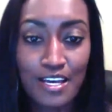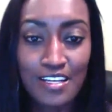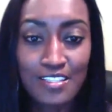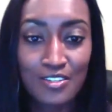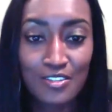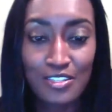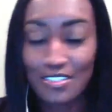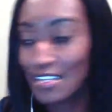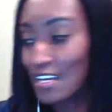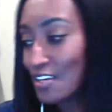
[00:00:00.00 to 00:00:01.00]

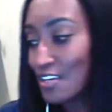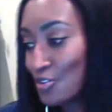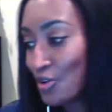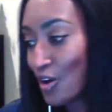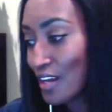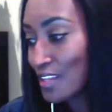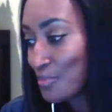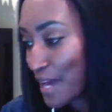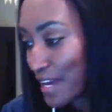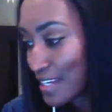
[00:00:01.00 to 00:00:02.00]
Students, you are the
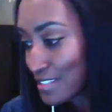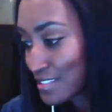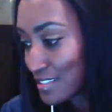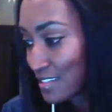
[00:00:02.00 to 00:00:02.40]
best.